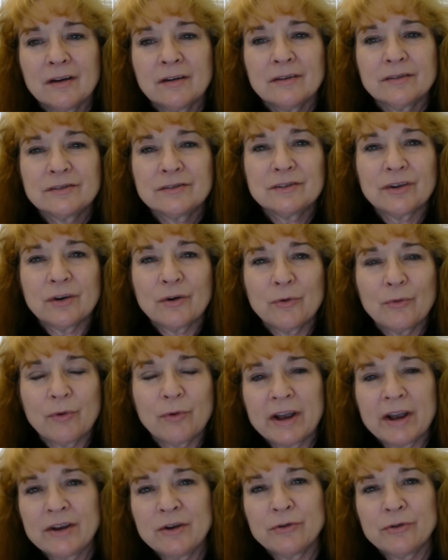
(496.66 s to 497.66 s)
So
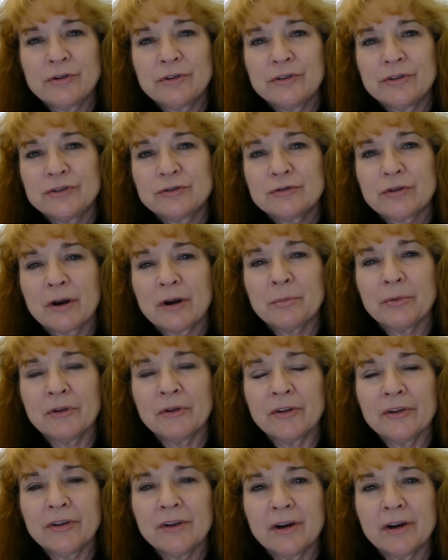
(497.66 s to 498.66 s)
why go to the
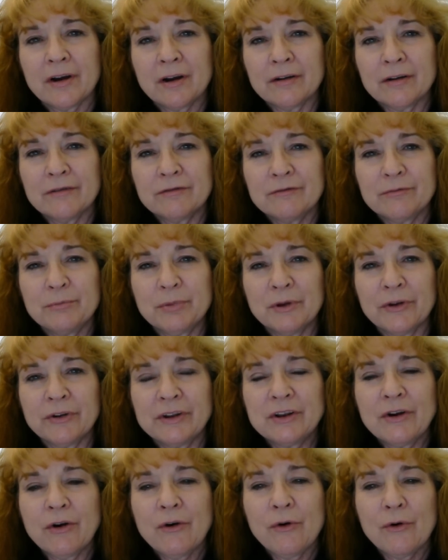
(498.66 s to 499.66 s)
trouble of
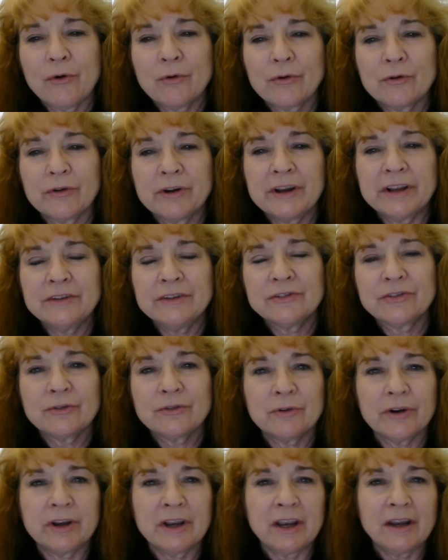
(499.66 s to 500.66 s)
building a whole green
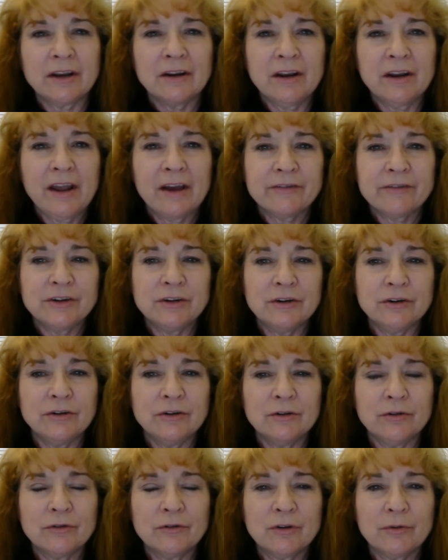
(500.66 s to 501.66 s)
screen and having to
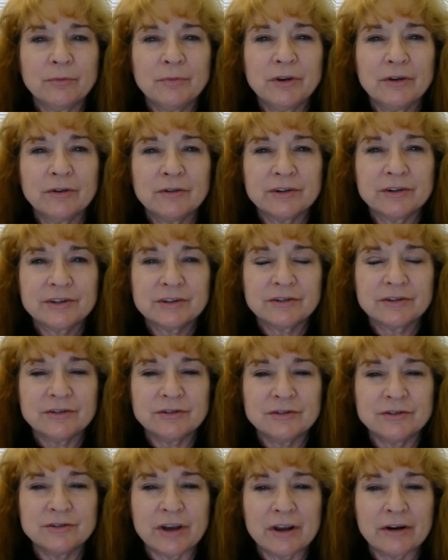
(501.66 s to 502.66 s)
do computer
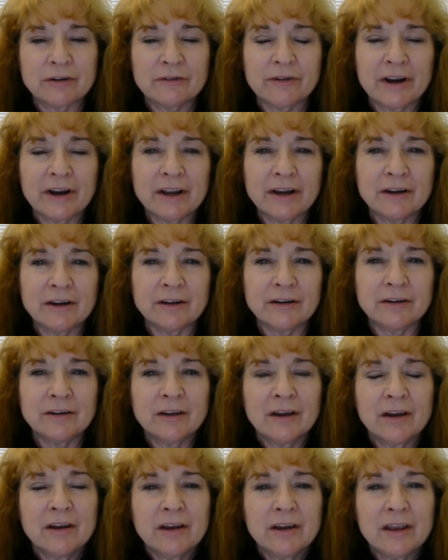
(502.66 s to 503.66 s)
generated
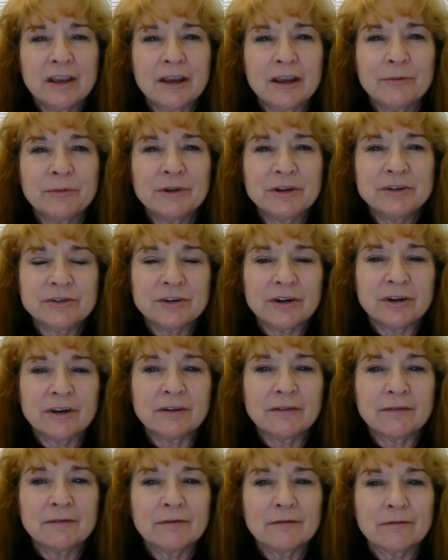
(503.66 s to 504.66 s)

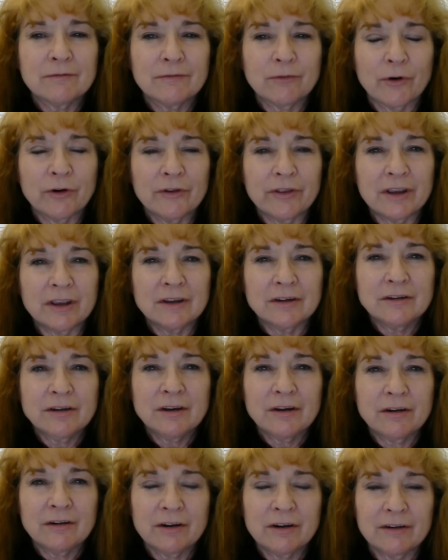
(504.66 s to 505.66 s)
imaging for the
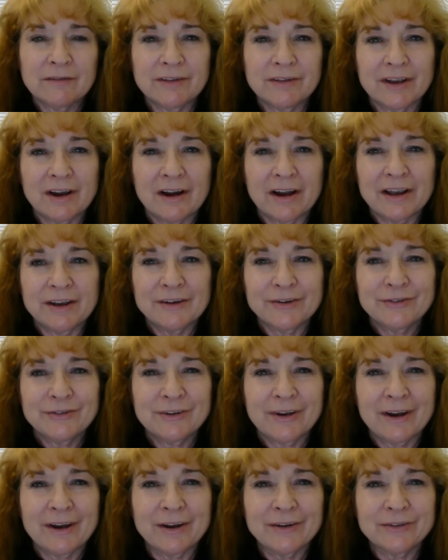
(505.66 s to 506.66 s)
interior of the
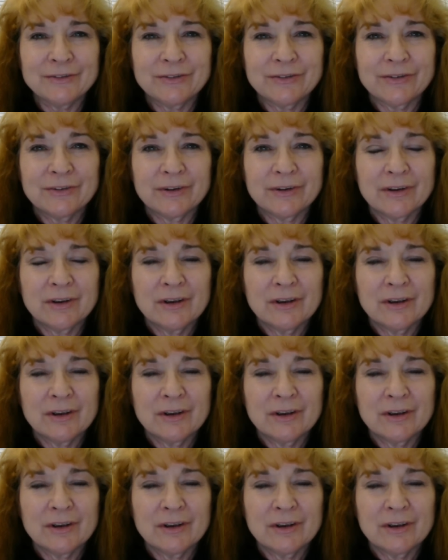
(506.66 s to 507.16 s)
ISS?